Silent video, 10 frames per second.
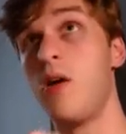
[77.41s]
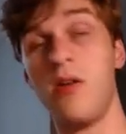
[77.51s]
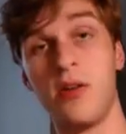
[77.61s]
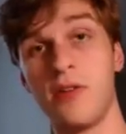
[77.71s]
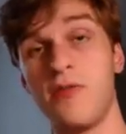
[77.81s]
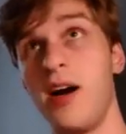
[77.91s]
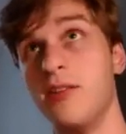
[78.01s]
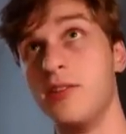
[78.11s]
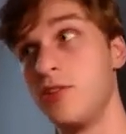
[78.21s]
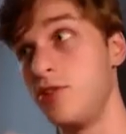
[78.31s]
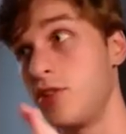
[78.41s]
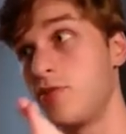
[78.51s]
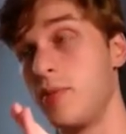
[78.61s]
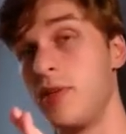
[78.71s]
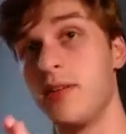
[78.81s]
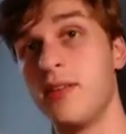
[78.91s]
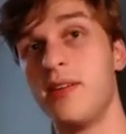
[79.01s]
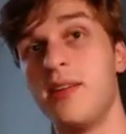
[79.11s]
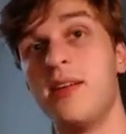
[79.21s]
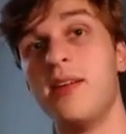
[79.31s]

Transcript: all your files just from here.